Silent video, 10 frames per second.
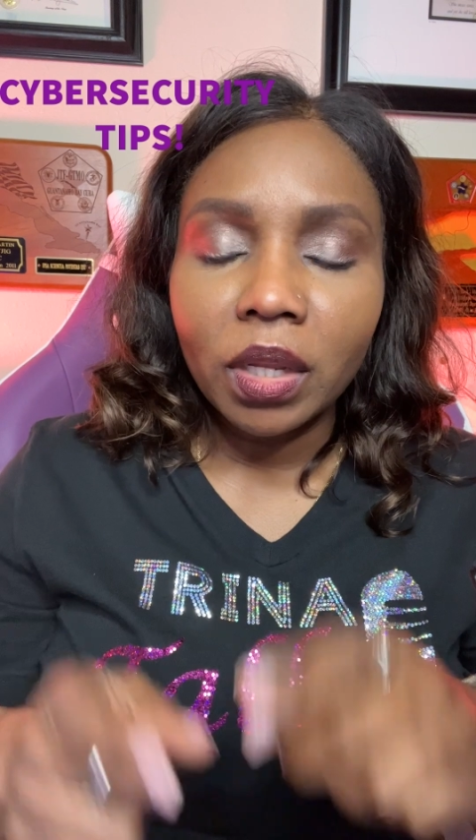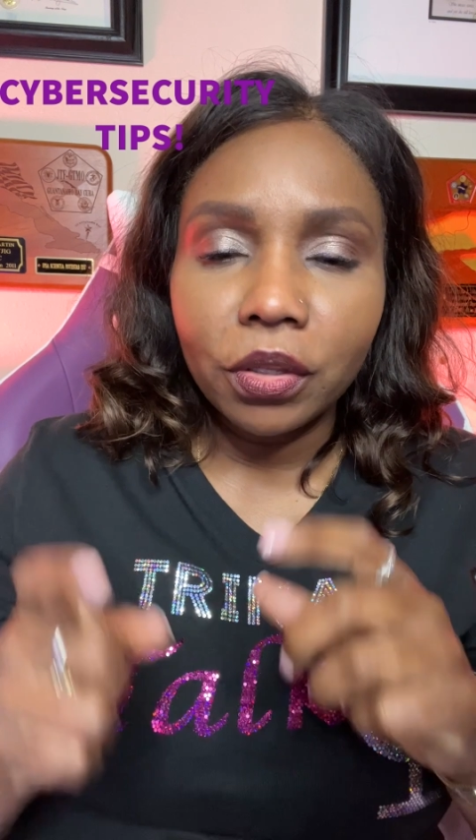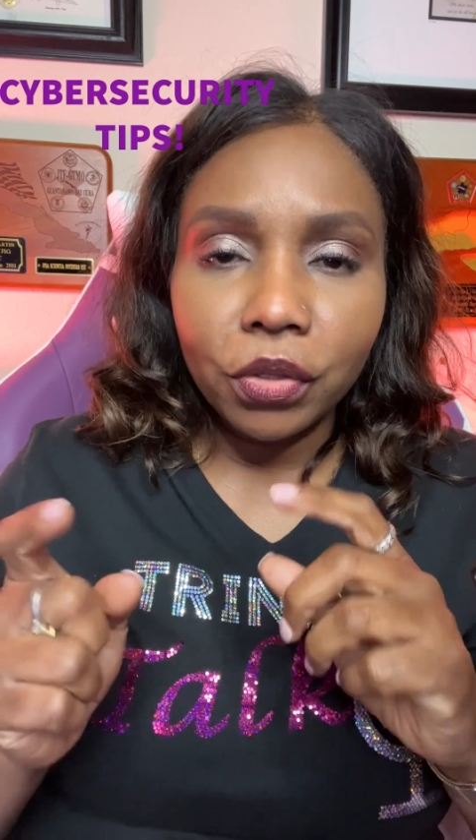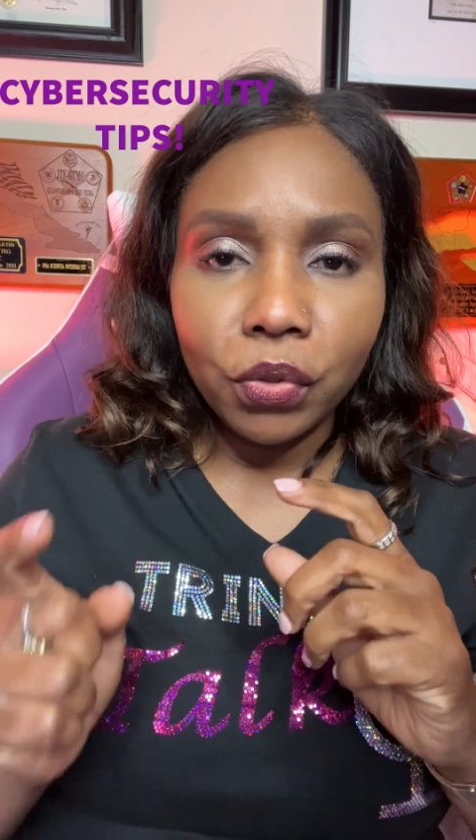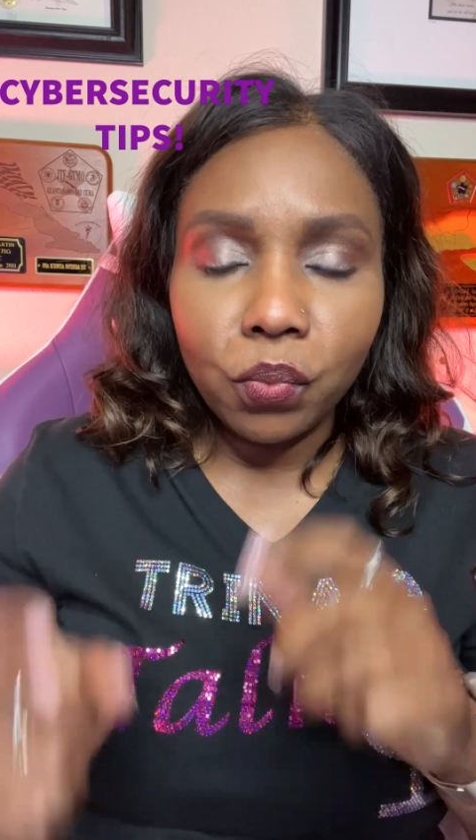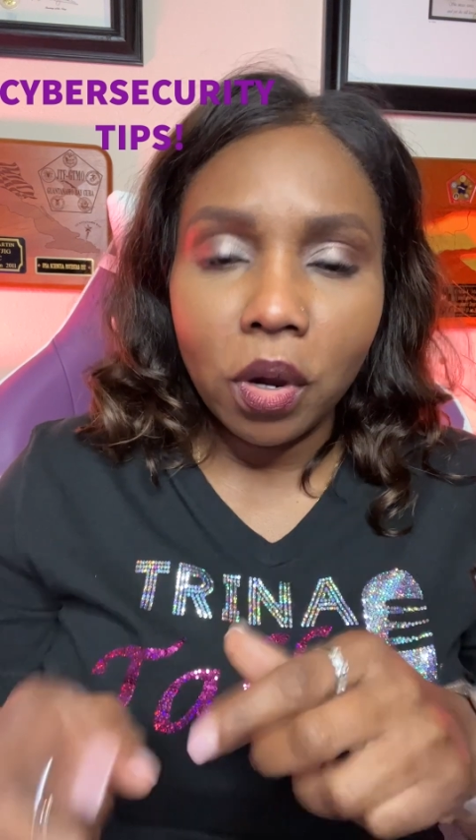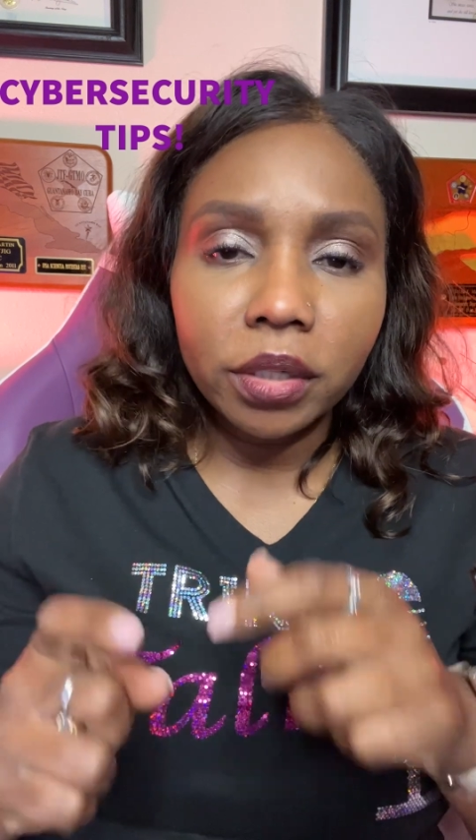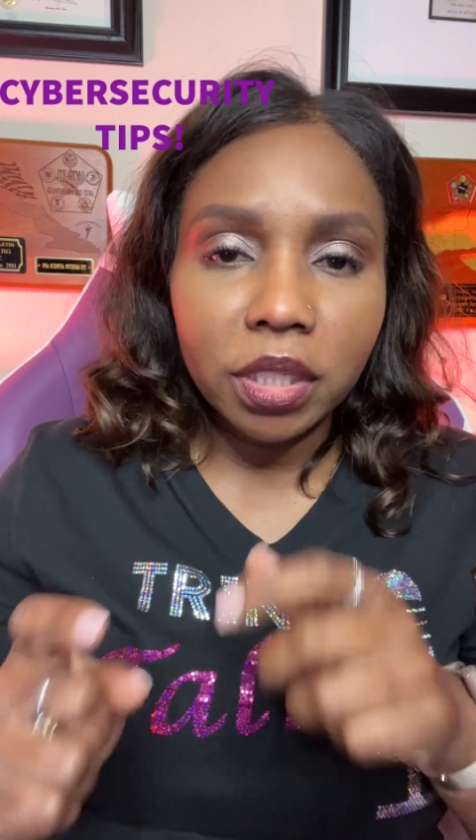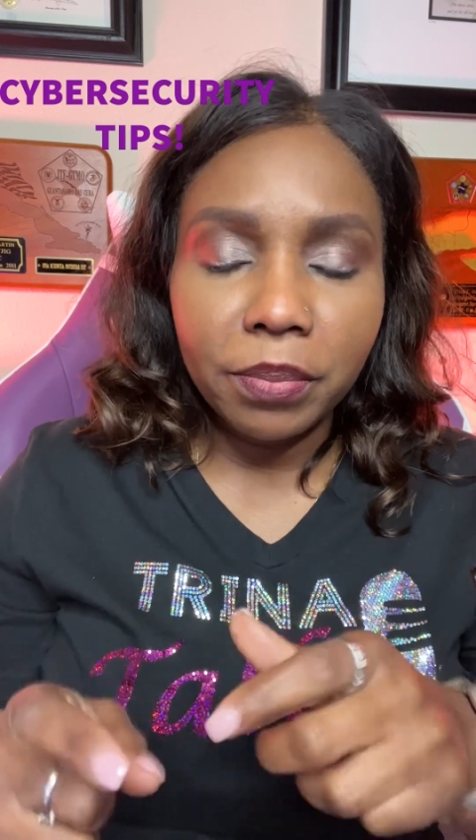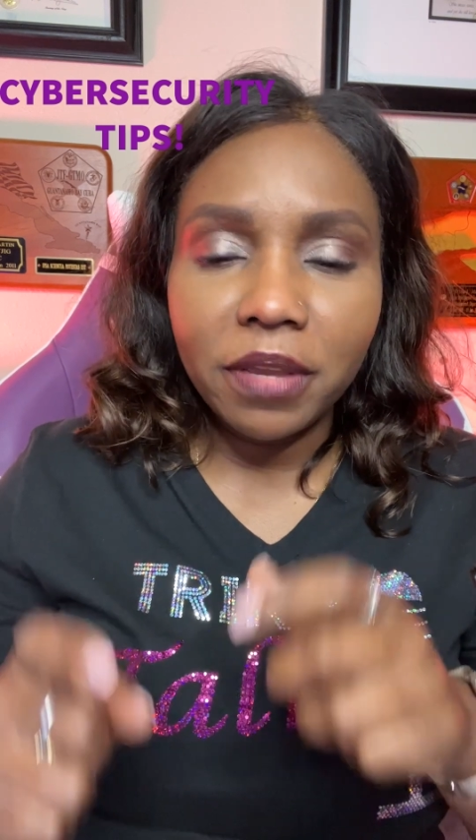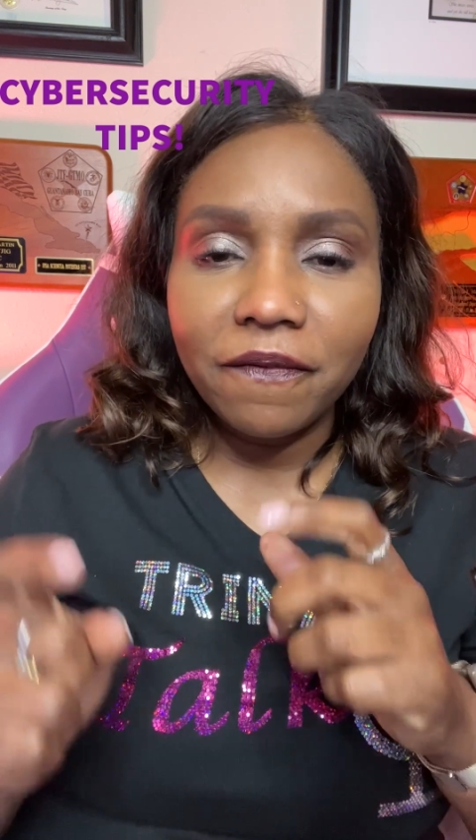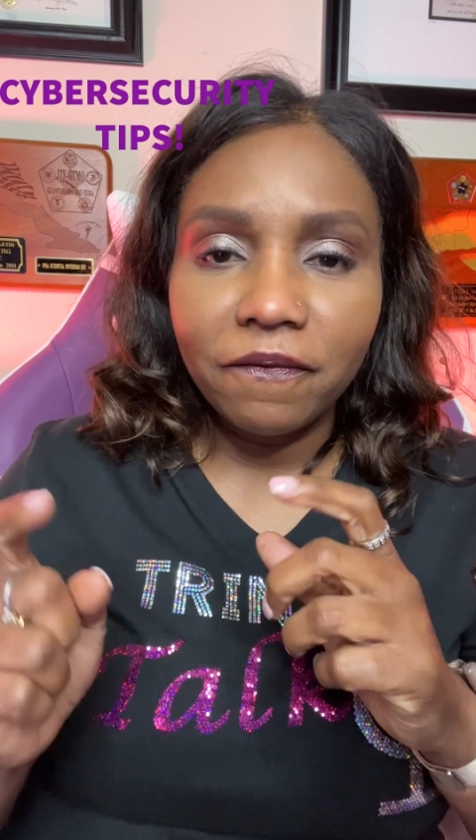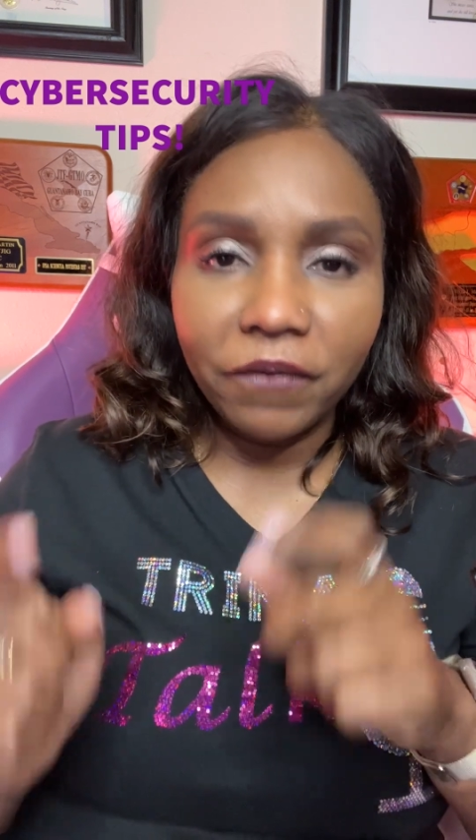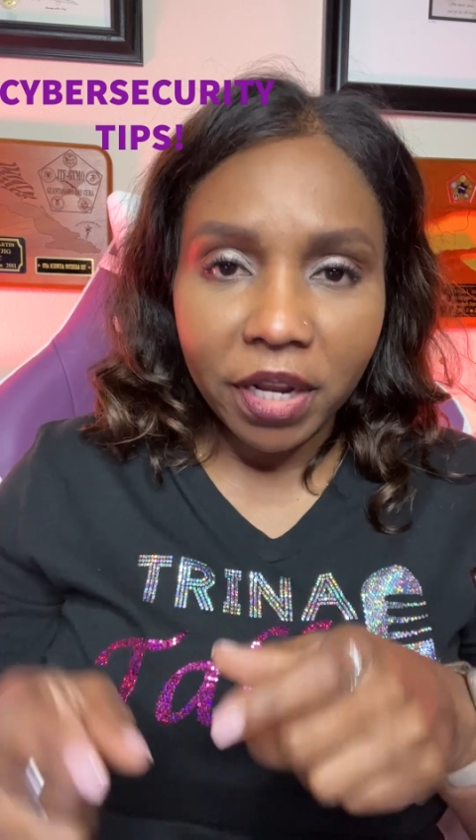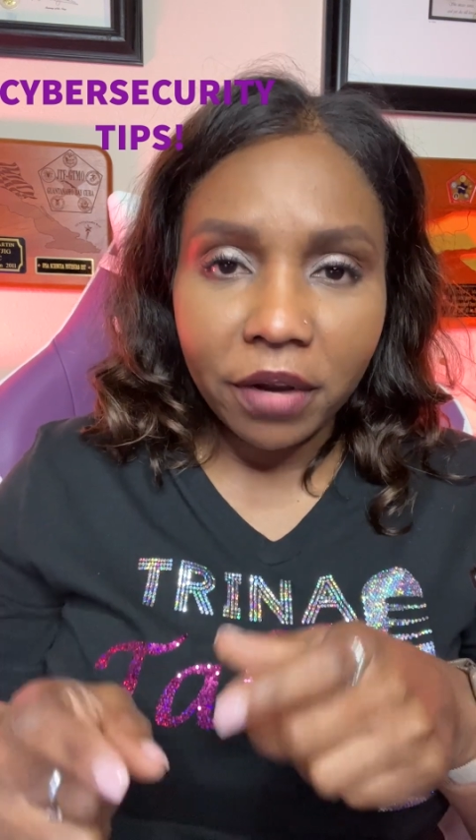You want to be
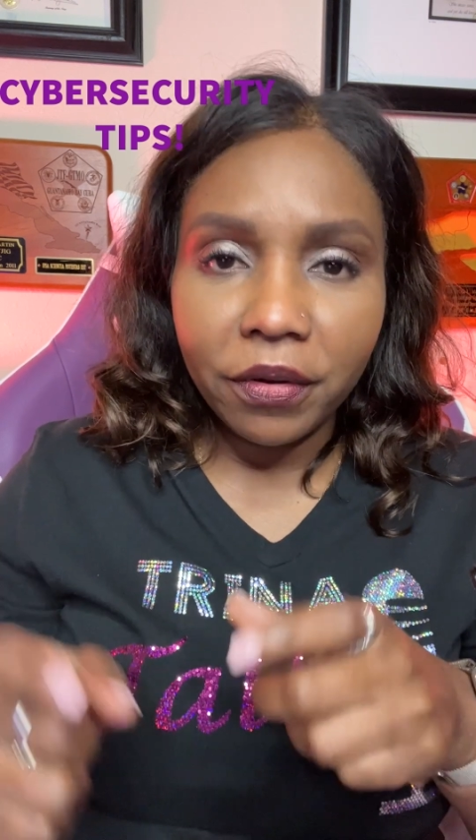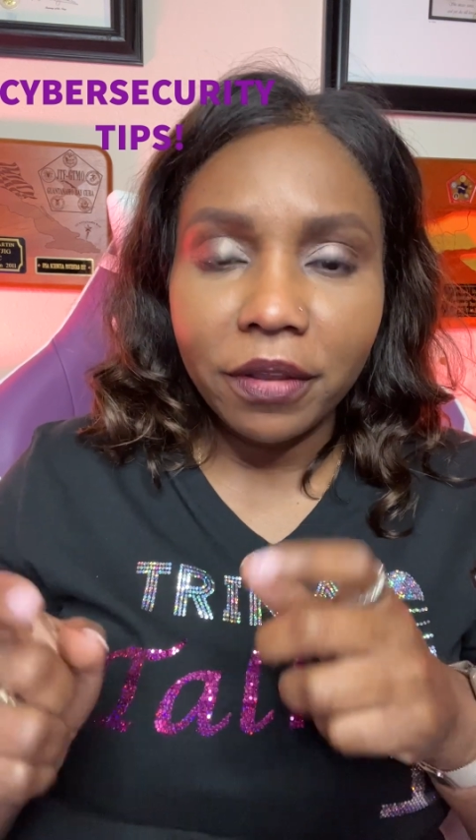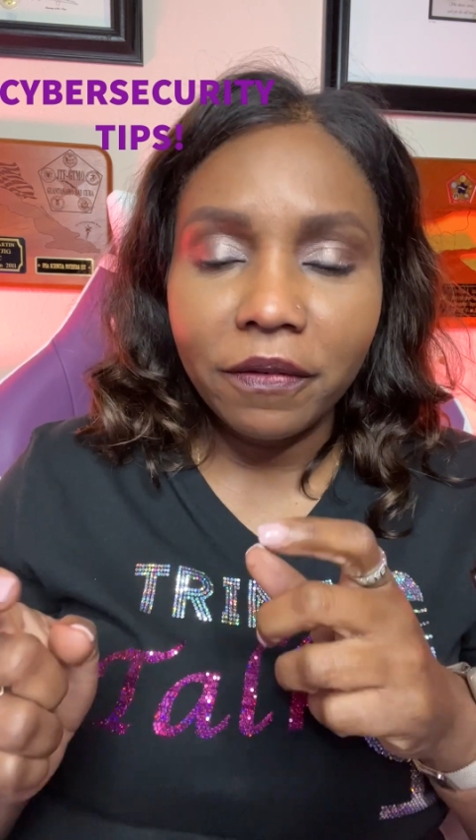very,